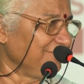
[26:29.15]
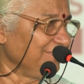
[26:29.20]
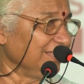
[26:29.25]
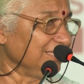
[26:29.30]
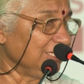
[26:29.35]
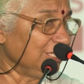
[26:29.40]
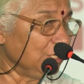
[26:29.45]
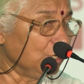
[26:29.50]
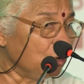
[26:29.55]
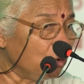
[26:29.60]

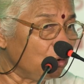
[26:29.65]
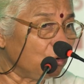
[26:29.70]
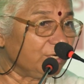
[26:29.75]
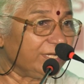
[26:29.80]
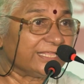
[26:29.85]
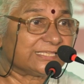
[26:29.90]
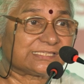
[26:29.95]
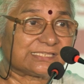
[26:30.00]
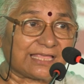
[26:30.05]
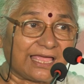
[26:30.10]
when
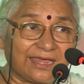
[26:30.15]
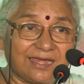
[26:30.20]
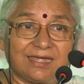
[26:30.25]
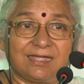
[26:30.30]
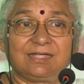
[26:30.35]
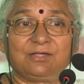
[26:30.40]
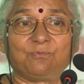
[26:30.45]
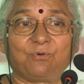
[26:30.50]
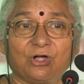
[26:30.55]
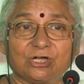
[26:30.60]
you
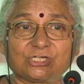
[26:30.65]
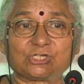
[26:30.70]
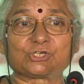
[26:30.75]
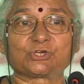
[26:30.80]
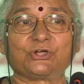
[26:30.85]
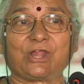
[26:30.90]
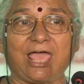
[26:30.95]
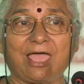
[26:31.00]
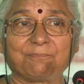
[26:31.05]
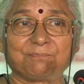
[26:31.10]
decide what
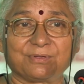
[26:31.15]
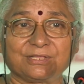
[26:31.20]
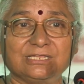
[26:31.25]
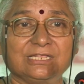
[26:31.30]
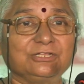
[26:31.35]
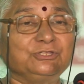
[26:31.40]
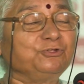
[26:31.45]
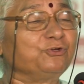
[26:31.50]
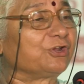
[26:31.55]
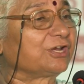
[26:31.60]
should
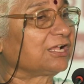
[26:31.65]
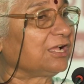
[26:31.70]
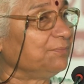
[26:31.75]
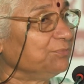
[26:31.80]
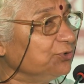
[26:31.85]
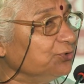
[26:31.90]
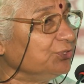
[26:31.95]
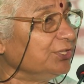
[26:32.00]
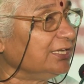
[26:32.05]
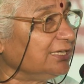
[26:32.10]
happen in your
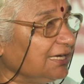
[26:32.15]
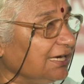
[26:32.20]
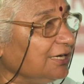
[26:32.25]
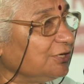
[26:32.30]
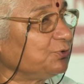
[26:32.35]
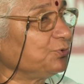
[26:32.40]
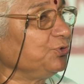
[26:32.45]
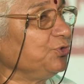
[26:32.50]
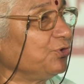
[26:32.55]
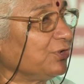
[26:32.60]

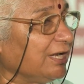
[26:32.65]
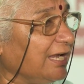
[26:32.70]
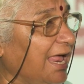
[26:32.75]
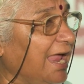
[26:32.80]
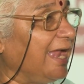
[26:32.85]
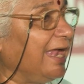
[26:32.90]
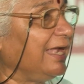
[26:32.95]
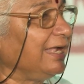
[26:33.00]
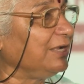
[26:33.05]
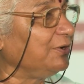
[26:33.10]
community, to your
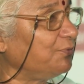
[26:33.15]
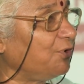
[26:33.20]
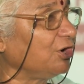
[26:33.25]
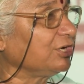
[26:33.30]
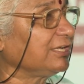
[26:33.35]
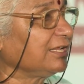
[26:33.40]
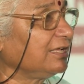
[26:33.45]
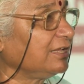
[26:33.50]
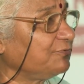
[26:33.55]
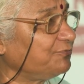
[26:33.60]
land,
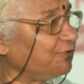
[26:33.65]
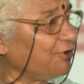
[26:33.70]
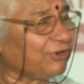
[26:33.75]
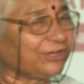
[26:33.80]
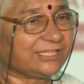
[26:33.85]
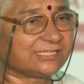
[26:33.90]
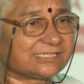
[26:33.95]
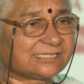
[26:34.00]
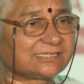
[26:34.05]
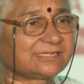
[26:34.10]
water,
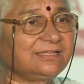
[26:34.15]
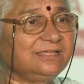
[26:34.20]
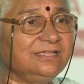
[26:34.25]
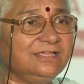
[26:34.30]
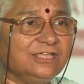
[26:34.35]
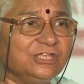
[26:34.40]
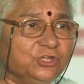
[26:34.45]
forest,